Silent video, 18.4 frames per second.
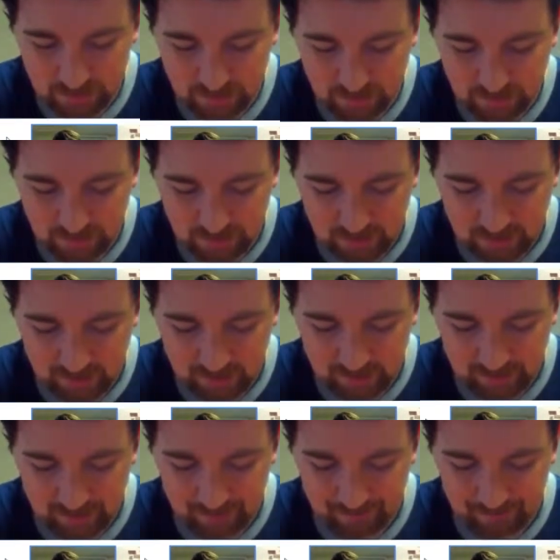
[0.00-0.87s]

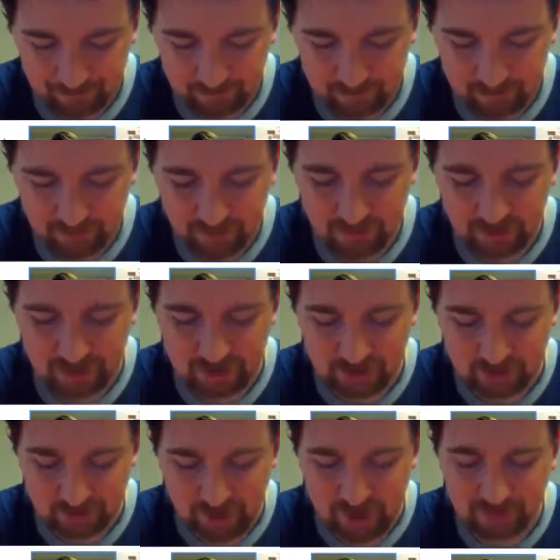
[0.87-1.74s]
The
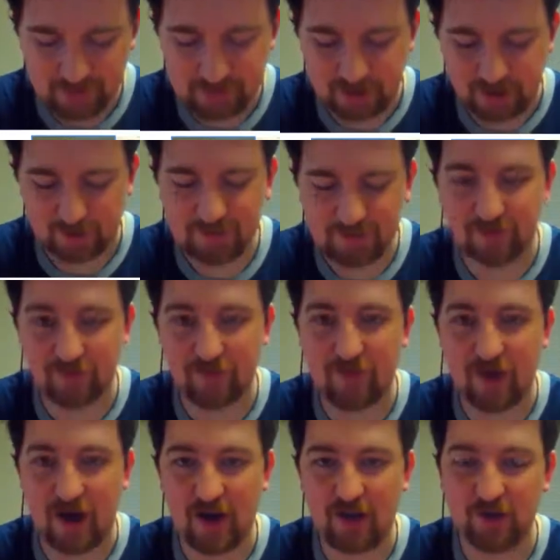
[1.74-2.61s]
drop ships have
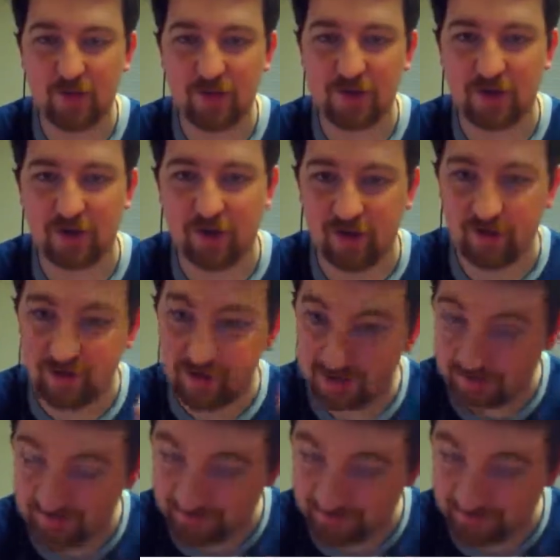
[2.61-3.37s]
finally returned,